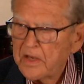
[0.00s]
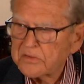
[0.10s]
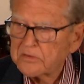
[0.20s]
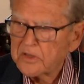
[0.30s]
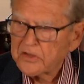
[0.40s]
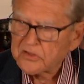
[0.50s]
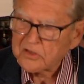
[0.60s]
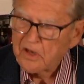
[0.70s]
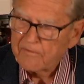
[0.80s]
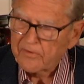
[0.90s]
is to
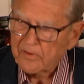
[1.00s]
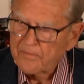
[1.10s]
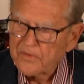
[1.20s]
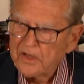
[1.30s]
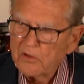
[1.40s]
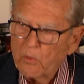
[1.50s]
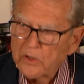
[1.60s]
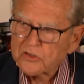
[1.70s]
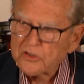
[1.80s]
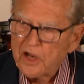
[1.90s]
discover in
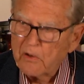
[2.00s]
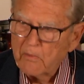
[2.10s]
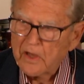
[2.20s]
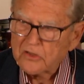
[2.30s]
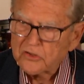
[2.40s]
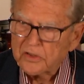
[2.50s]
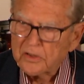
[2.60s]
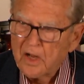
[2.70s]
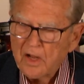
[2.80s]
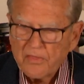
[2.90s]
which direction